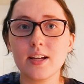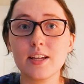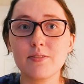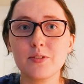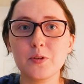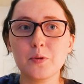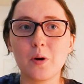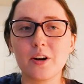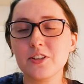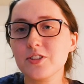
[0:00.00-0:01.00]
If you
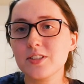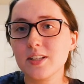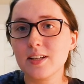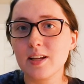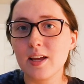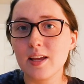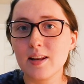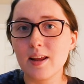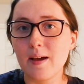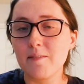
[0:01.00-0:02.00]
are interested
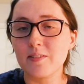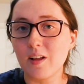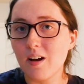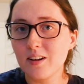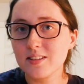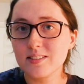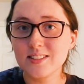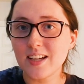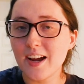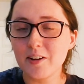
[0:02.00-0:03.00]
in vlog
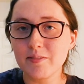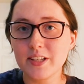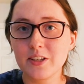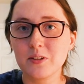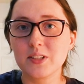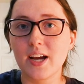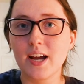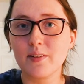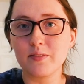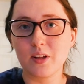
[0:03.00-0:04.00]
style videos, I
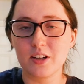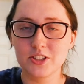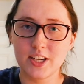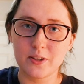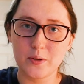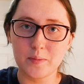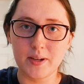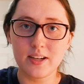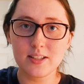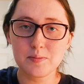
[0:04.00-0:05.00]
have a vlog channel with
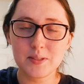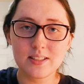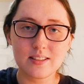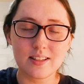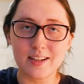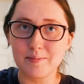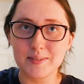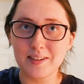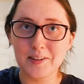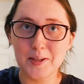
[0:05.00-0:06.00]
my husband that I've
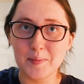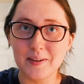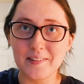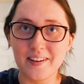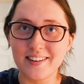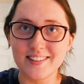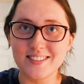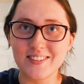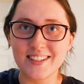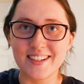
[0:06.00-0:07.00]
been talking about a lot in
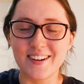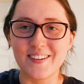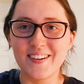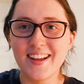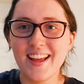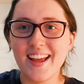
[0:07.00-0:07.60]
this video.